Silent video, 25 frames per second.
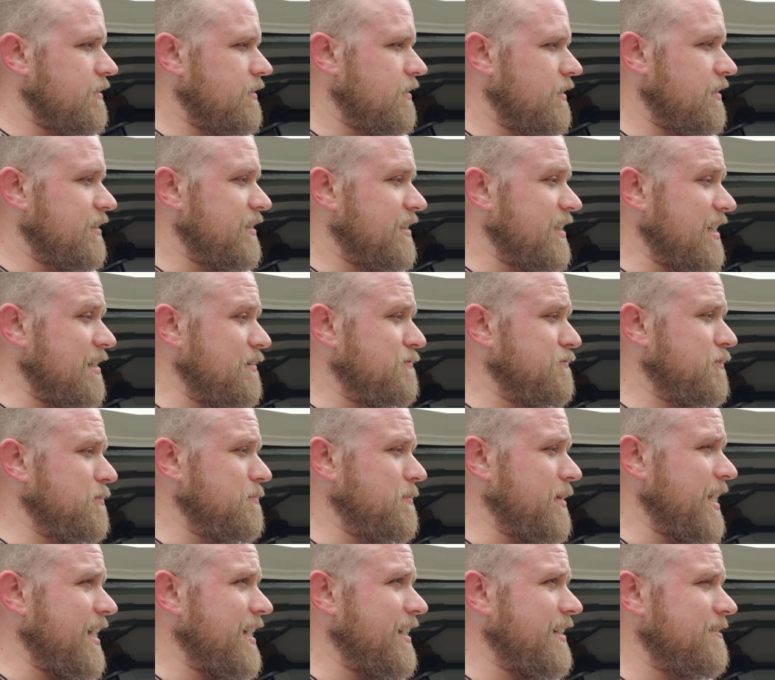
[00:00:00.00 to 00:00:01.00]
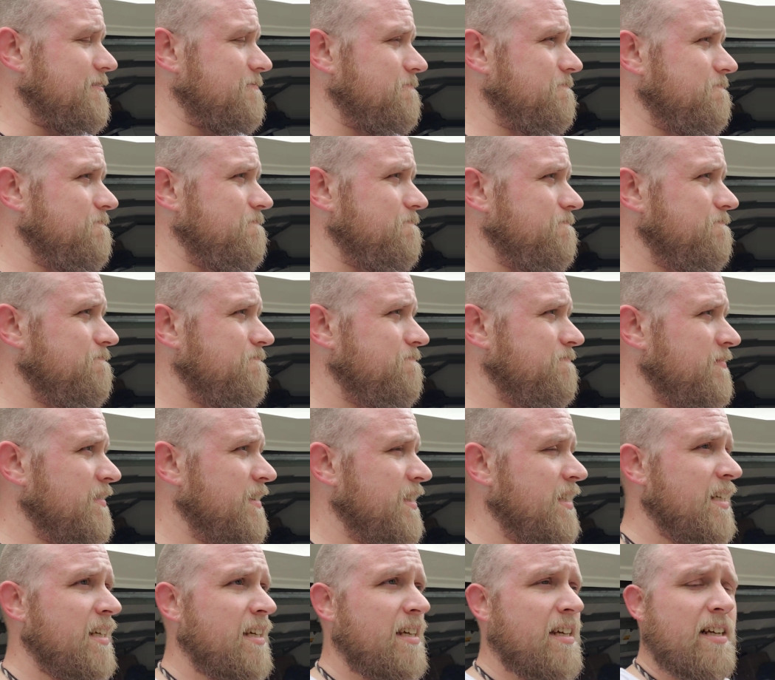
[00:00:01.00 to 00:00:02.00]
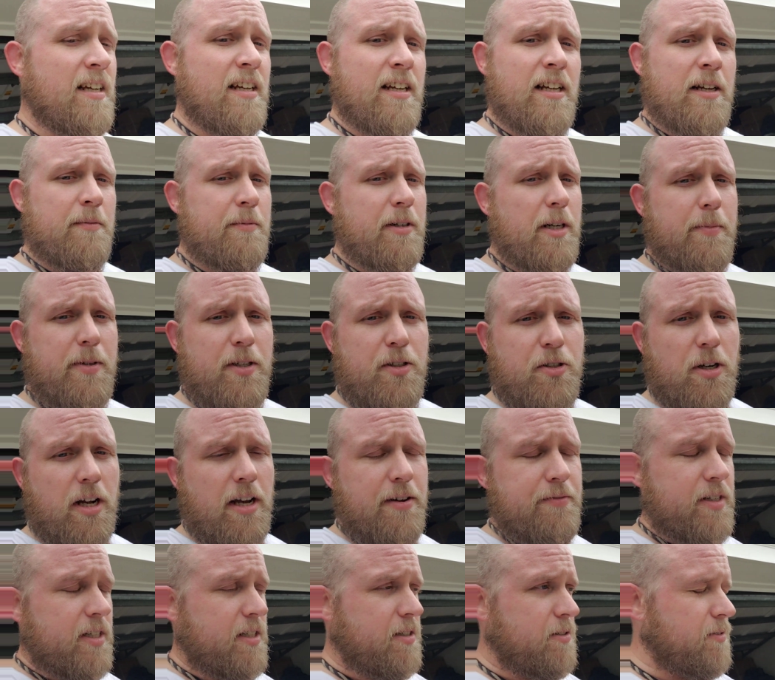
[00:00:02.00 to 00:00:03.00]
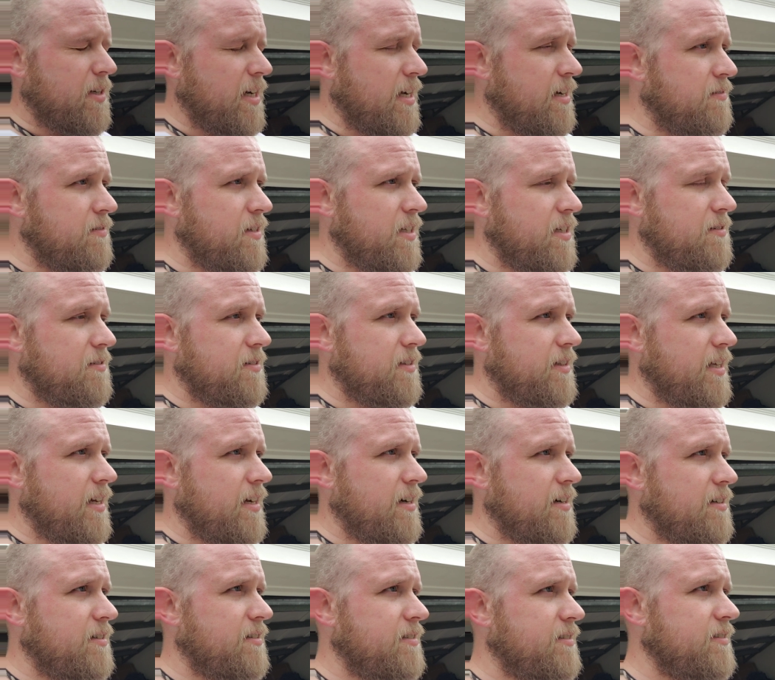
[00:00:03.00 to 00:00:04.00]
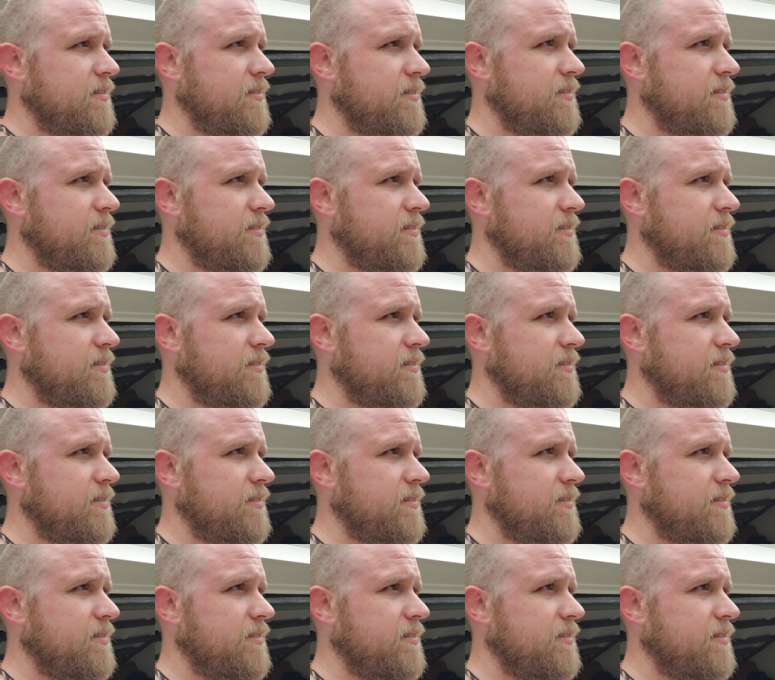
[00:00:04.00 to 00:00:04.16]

Aside from that, I've been driving it around here and there.